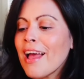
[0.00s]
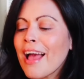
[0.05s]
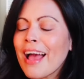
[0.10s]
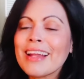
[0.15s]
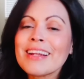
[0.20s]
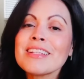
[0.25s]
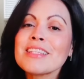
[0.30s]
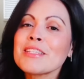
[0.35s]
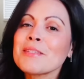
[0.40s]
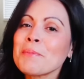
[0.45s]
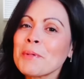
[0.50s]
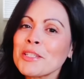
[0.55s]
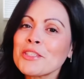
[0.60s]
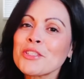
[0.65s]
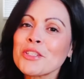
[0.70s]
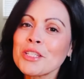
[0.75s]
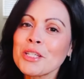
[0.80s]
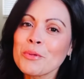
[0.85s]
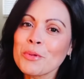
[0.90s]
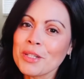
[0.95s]
and
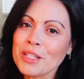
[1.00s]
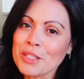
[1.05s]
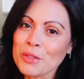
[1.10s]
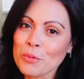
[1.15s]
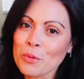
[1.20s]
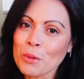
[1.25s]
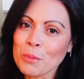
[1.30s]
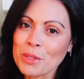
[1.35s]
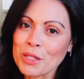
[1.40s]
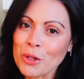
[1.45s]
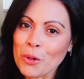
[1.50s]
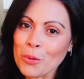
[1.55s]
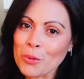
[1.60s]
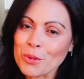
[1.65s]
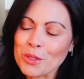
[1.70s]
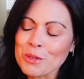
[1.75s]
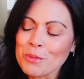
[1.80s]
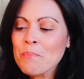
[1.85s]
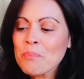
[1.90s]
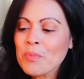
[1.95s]
especially when it's woman
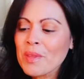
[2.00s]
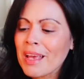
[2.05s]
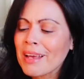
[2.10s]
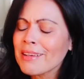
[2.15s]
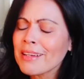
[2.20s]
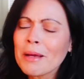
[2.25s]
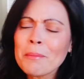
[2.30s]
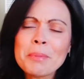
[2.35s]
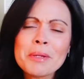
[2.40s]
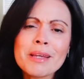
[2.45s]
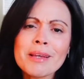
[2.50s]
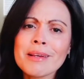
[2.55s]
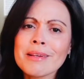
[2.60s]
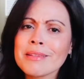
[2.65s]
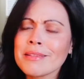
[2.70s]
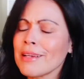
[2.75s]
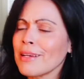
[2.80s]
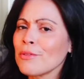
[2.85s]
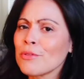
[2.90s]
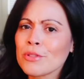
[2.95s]
owned. And not
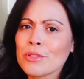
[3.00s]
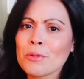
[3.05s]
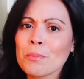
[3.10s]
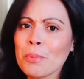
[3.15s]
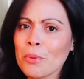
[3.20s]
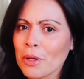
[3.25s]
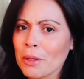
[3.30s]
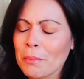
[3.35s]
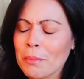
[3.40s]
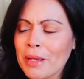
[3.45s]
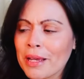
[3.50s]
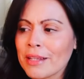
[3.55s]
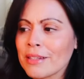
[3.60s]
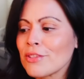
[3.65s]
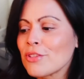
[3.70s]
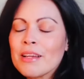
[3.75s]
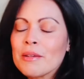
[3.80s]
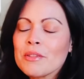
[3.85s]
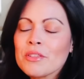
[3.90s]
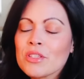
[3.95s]
because I don't support men,
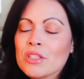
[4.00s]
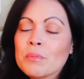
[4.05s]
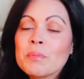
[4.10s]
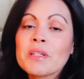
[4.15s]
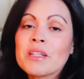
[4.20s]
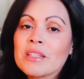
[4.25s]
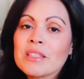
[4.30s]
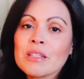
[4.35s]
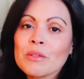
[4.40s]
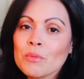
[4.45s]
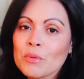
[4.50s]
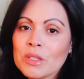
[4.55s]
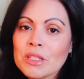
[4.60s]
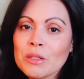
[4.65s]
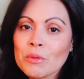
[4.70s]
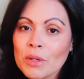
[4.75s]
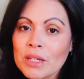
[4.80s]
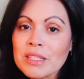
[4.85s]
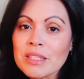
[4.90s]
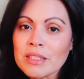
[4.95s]
just because it really
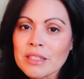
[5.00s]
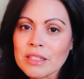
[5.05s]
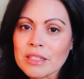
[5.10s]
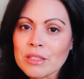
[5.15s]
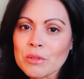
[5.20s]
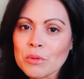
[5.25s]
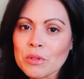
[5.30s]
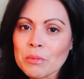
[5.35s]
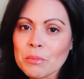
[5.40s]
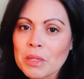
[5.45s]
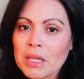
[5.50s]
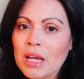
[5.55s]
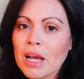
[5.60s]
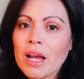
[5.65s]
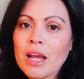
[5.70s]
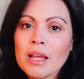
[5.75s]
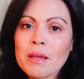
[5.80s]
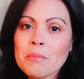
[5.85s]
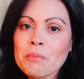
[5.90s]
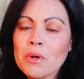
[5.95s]
resonates with me.
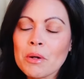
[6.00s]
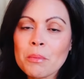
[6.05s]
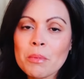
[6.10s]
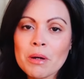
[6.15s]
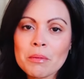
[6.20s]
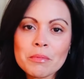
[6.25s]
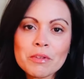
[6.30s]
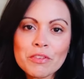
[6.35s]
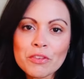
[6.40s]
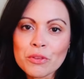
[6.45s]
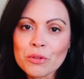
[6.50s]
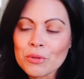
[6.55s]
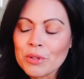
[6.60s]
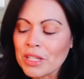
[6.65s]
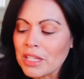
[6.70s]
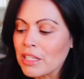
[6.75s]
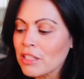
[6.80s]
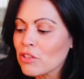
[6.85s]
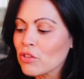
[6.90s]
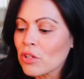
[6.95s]
I'm a mom of
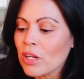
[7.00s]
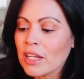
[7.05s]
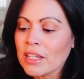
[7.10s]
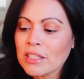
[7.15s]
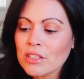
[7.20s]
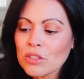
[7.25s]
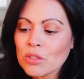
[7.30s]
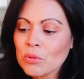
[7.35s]
3, trying